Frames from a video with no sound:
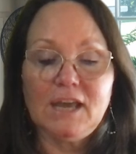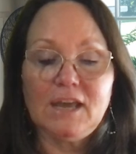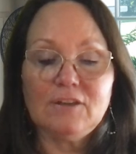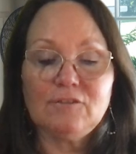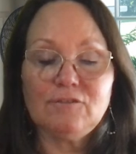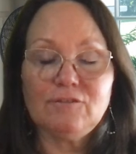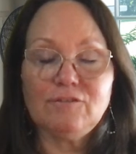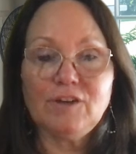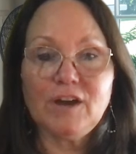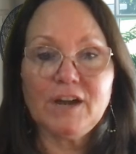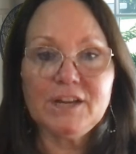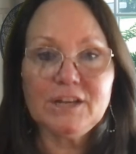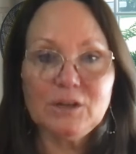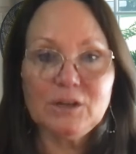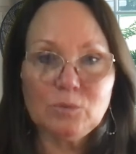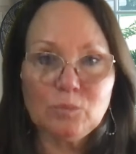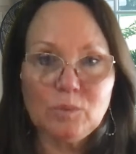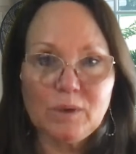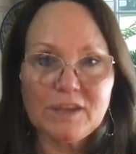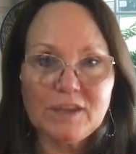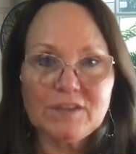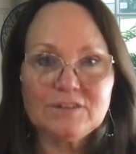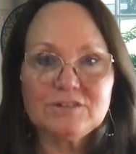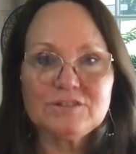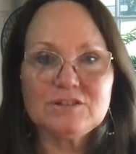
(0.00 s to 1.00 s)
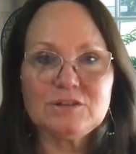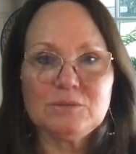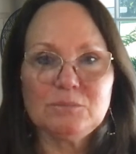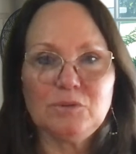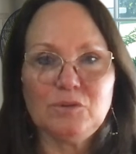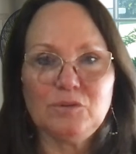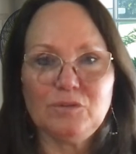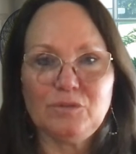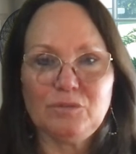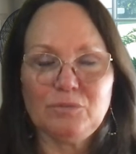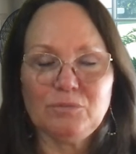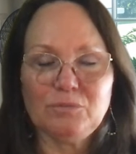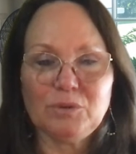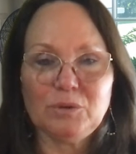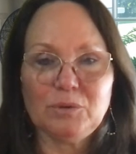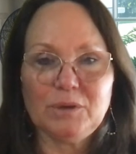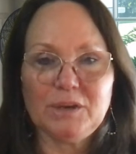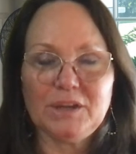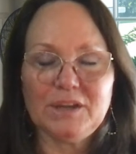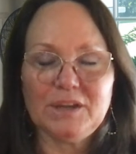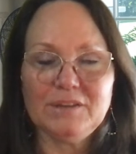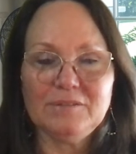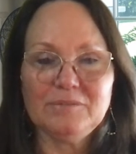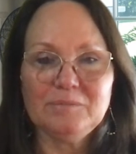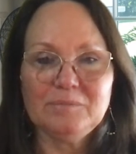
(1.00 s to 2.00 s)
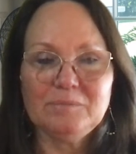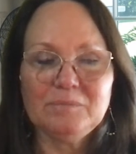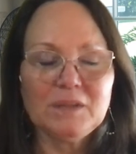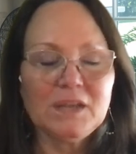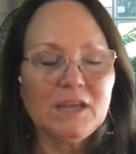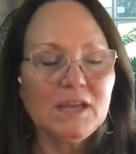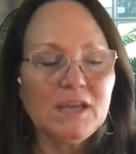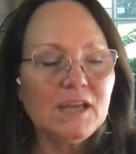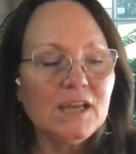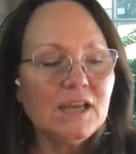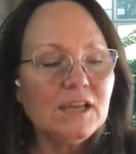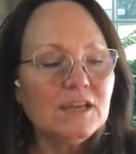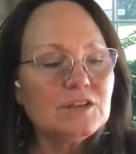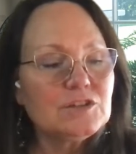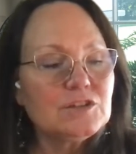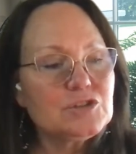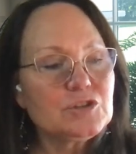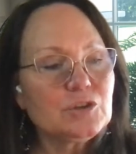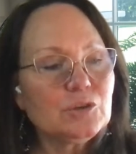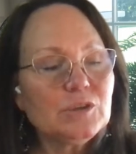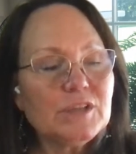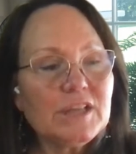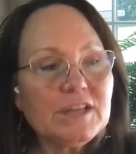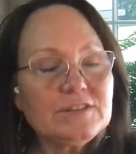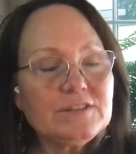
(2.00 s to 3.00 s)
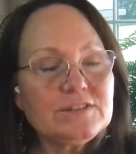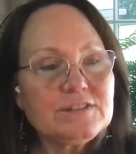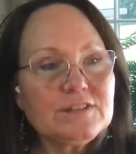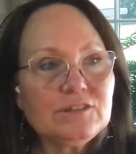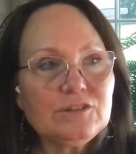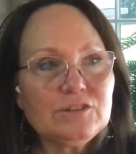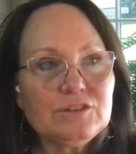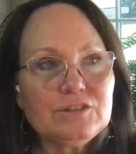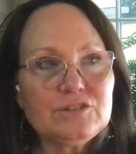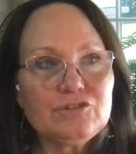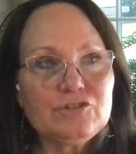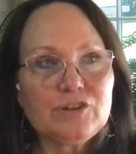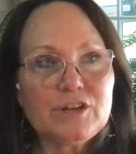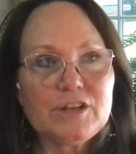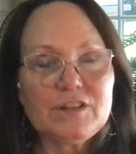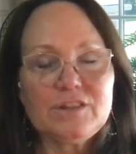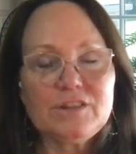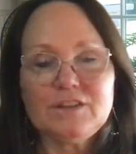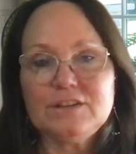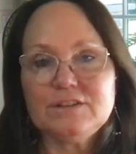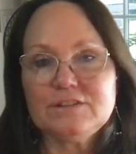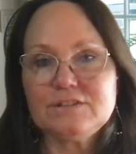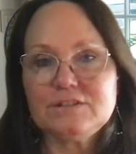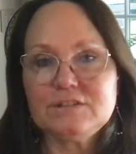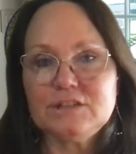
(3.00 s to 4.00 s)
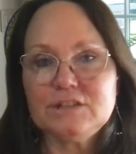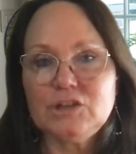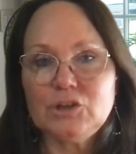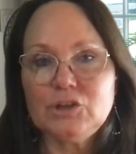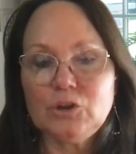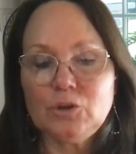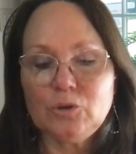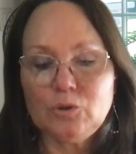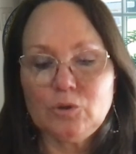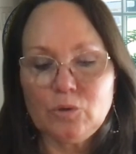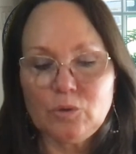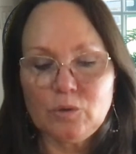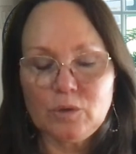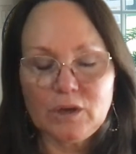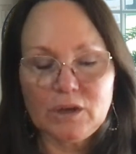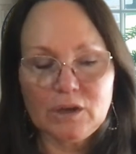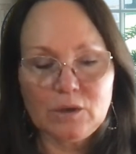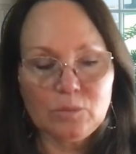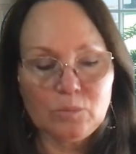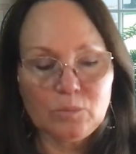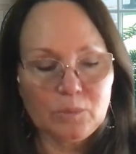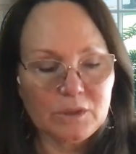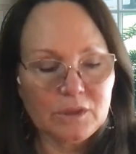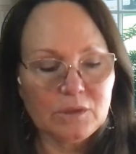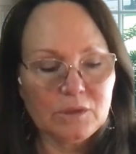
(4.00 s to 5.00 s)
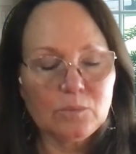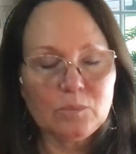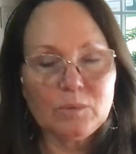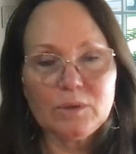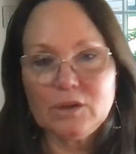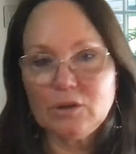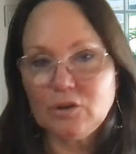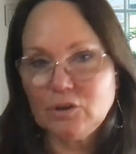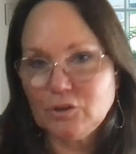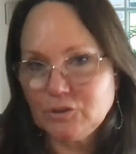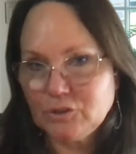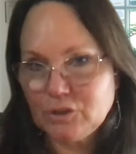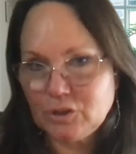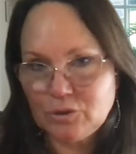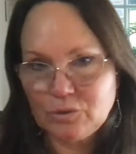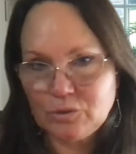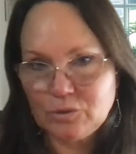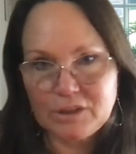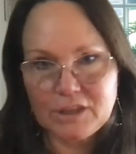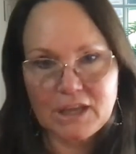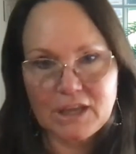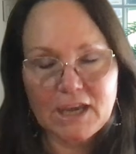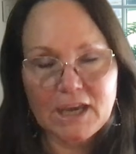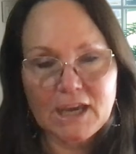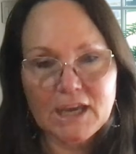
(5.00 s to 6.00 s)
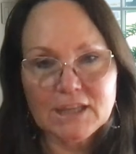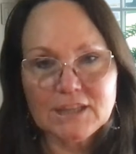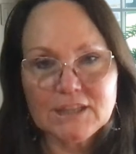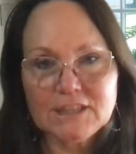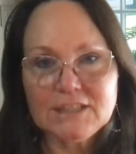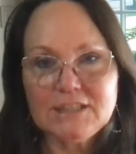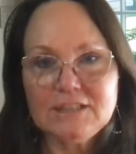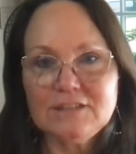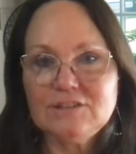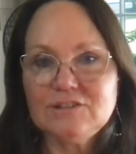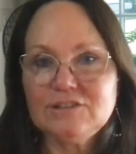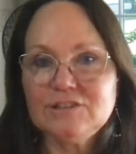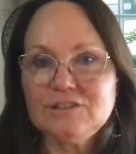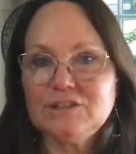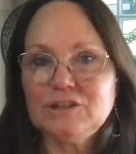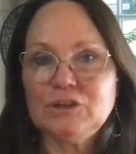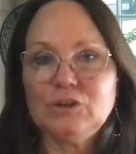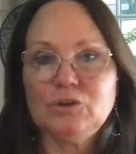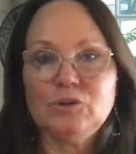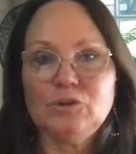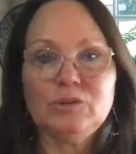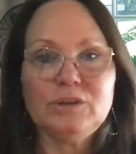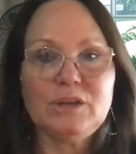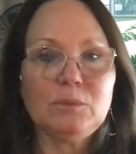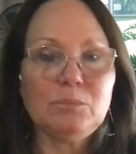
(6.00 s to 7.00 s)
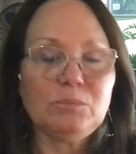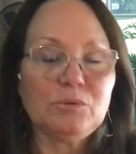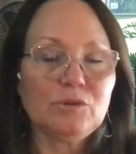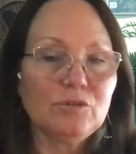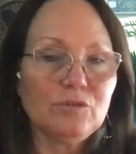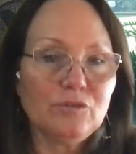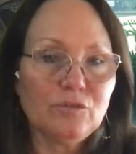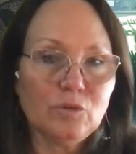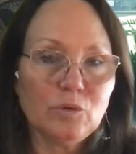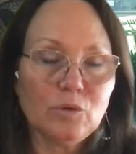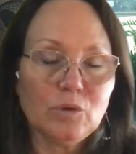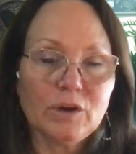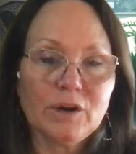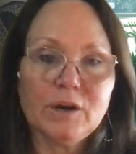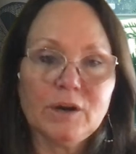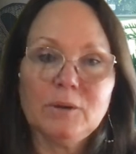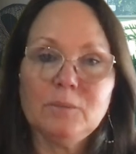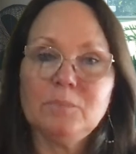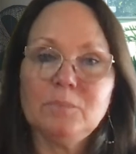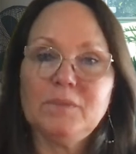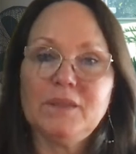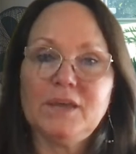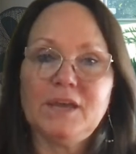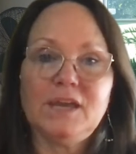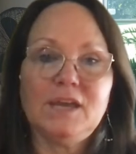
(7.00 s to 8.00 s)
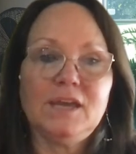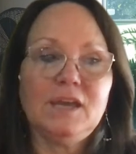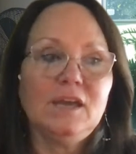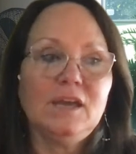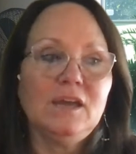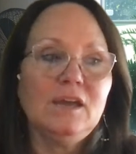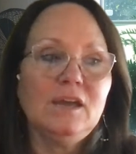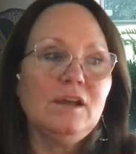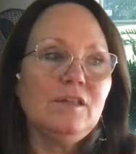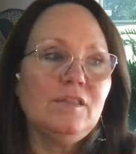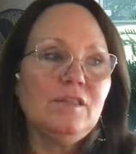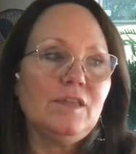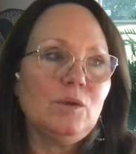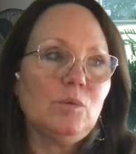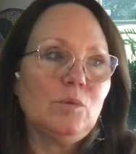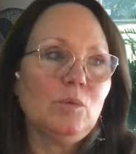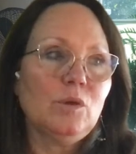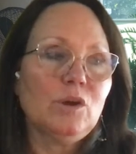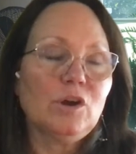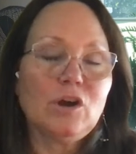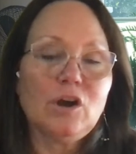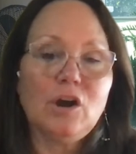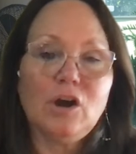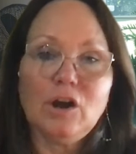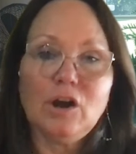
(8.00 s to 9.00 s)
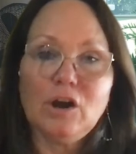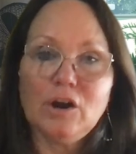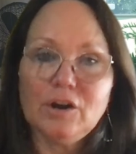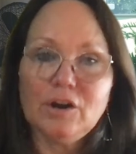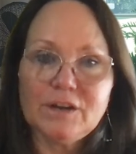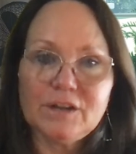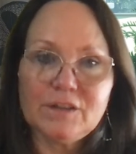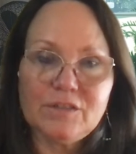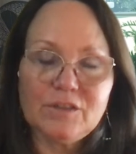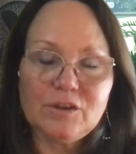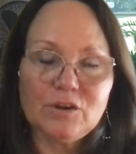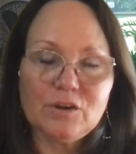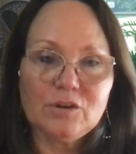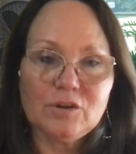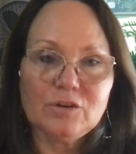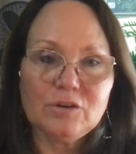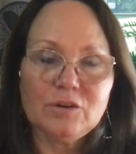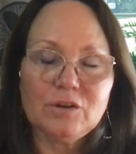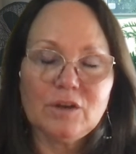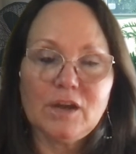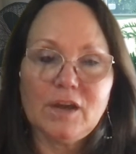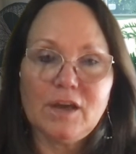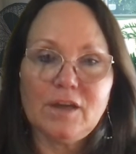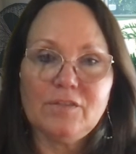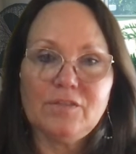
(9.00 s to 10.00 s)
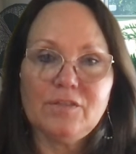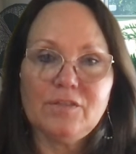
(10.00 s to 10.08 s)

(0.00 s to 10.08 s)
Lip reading: and finding ways to move through it. So let's illustrate this. We all know that athletes, they perform, they work hard at their